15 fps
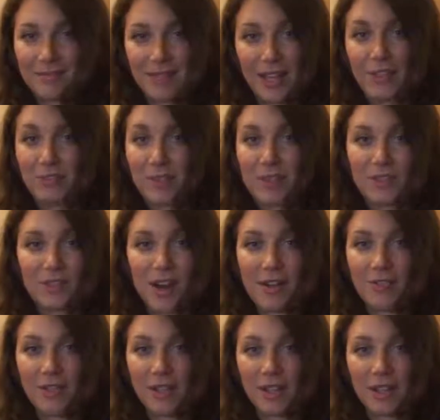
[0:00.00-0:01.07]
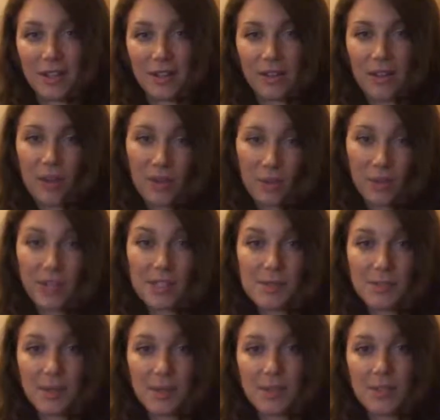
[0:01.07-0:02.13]
they've been traveling always
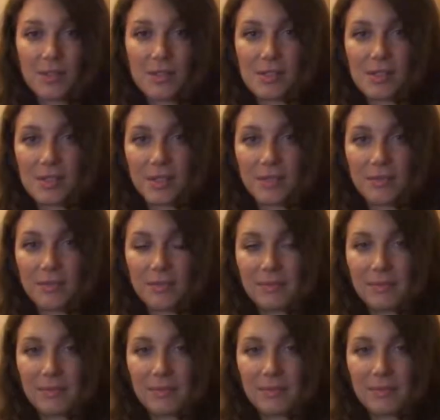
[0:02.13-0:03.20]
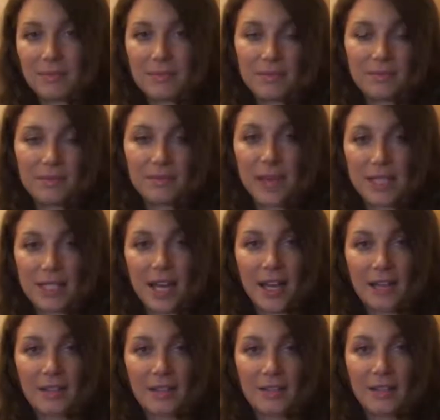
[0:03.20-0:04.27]
because my
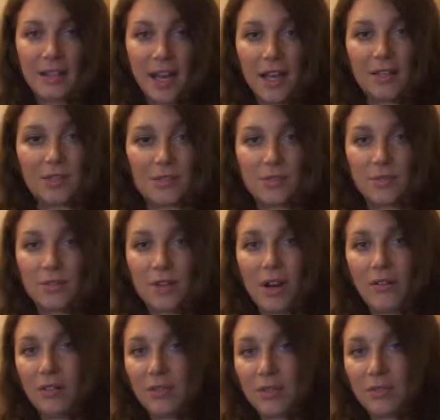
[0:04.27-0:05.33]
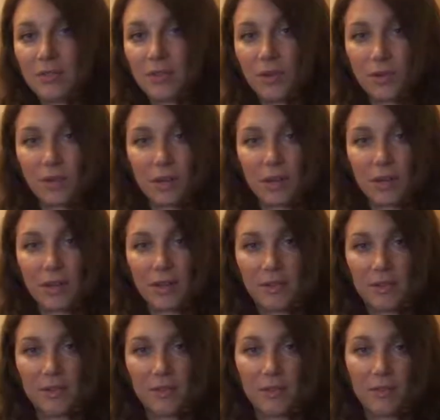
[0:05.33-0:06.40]
dad had to travel for work
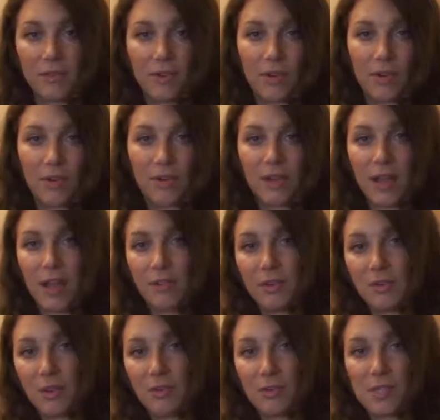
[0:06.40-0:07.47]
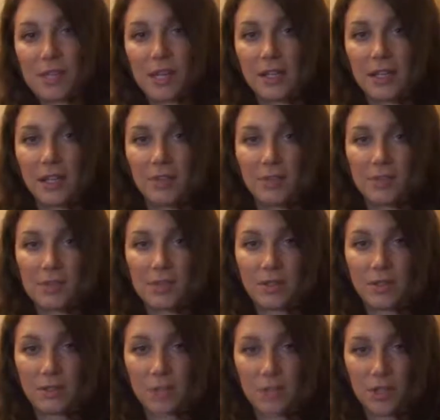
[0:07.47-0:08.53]
even before the government would send him on
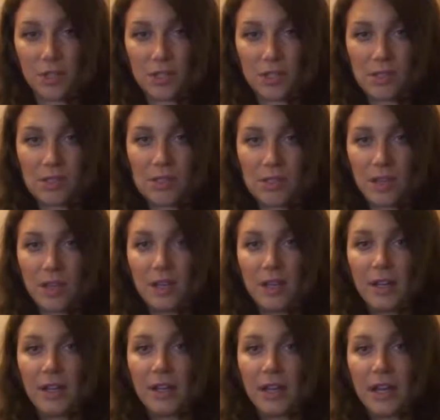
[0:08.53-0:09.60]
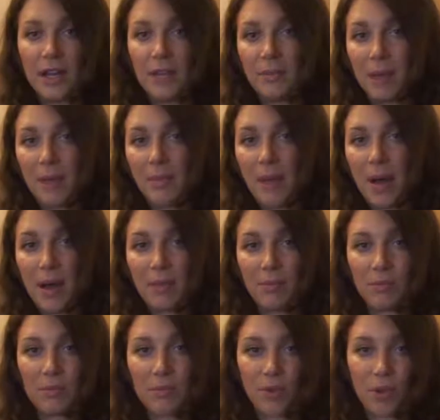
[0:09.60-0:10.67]
certain missions. And my
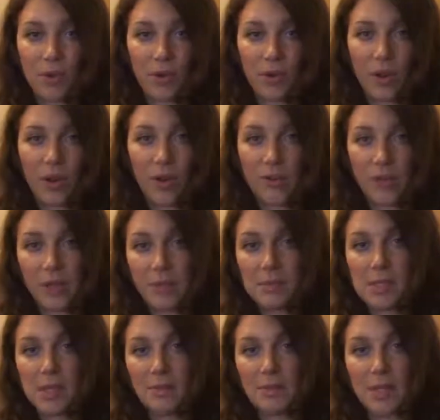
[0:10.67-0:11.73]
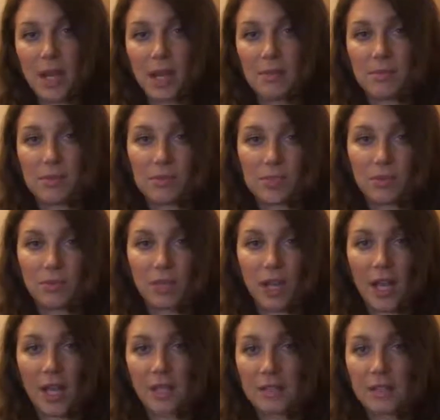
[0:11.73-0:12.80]
mom would go along with him sometimes. She would
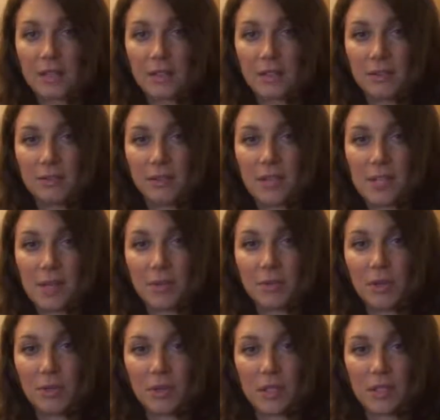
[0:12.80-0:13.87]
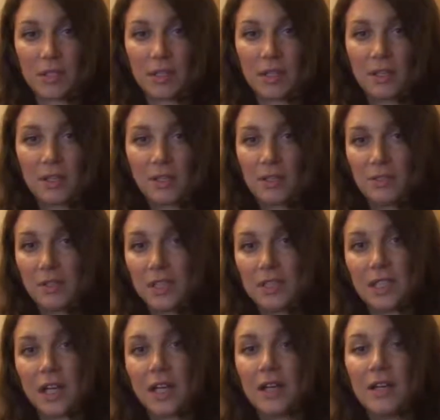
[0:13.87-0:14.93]
get her visa permit, her
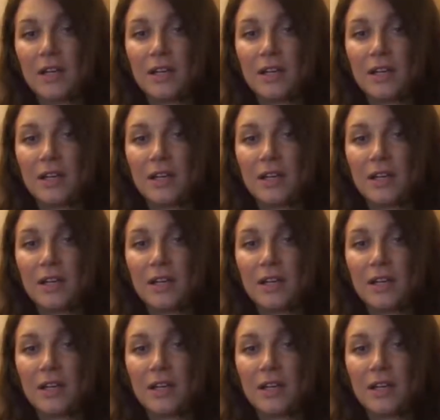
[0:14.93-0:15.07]
visa.